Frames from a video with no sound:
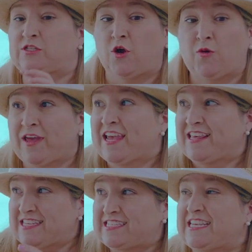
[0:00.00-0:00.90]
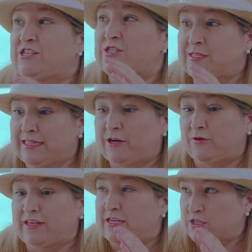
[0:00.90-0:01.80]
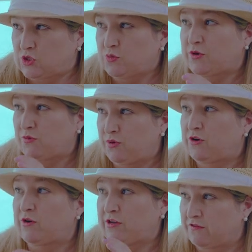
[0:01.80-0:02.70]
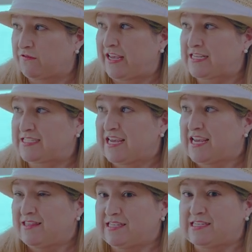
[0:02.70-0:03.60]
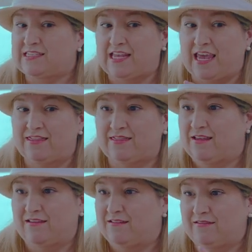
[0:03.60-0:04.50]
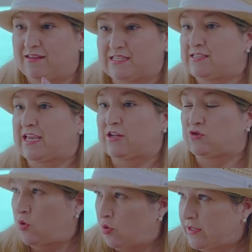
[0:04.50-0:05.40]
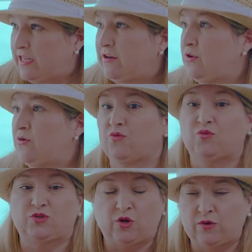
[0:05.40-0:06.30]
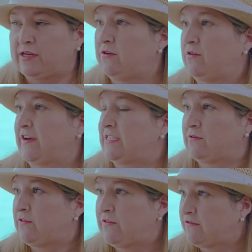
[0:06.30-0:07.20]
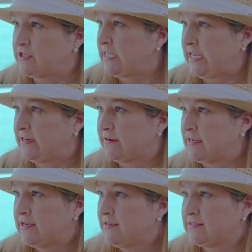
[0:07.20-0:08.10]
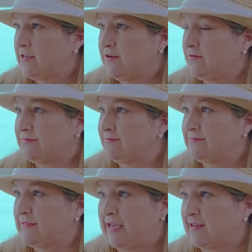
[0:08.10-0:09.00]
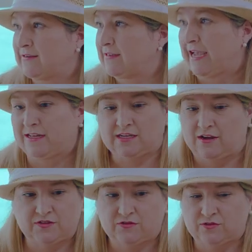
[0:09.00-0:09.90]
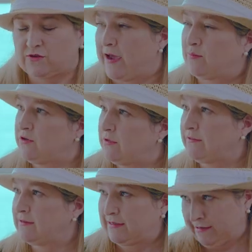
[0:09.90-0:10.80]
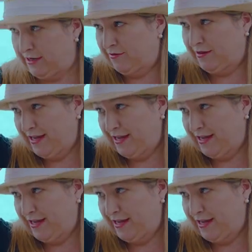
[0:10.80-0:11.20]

No, this is a literally a supercomputer on your face. This is this is like a totally new, totally new device that we've never seen. Yeah. So yeah, hats off to to Apple on you know